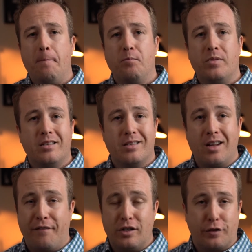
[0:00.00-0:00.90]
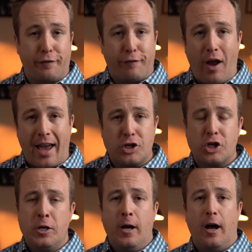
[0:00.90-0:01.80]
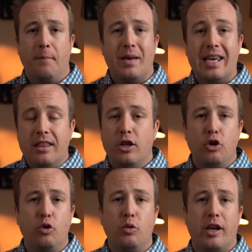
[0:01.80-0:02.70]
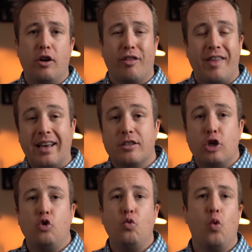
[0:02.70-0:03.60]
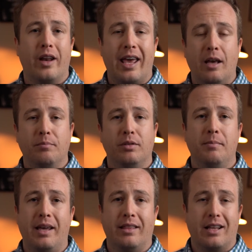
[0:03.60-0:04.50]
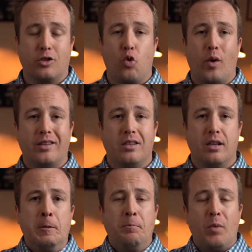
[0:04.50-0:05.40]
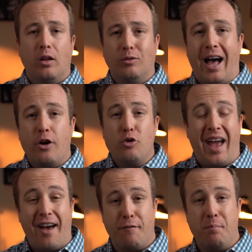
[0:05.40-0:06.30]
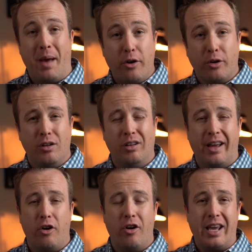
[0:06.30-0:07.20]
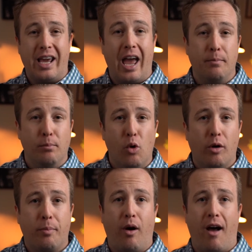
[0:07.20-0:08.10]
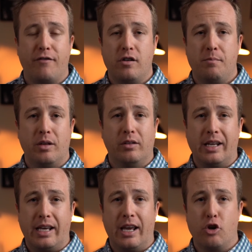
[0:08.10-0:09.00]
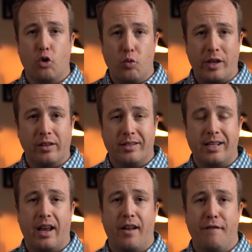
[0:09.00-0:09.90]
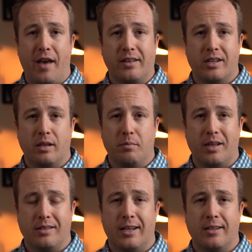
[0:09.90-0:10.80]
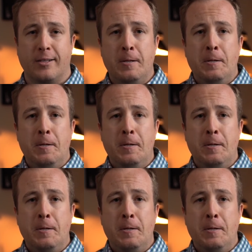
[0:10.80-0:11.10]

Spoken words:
This stuff is fresh. In the new year, things that you want to implement that's going to allow you to have better clarity and more profitability in your real estate investing business.